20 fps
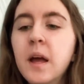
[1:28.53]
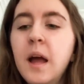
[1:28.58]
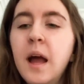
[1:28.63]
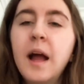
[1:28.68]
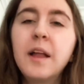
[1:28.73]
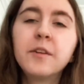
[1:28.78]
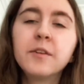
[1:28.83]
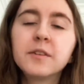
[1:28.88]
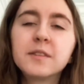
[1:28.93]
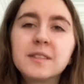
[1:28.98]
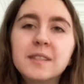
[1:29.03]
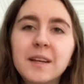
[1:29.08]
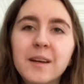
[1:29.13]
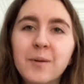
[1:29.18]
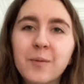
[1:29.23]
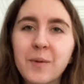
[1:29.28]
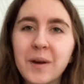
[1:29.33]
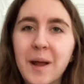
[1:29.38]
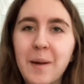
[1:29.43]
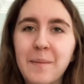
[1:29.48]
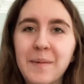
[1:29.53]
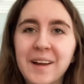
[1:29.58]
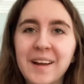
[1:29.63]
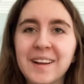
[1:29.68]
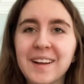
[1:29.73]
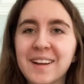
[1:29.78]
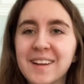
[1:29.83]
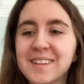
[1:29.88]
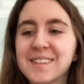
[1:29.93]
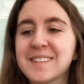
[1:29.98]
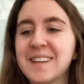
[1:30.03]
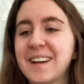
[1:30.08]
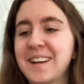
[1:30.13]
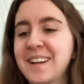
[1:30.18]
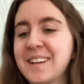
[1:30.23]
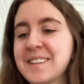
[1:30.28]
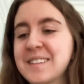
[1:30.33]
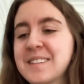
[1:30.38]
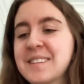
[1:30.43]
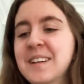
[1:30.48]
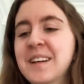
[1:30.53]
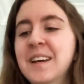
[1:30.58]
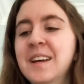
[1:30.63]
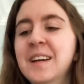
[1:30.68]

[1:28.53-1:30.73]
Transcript: And you'll see what I mean in a second.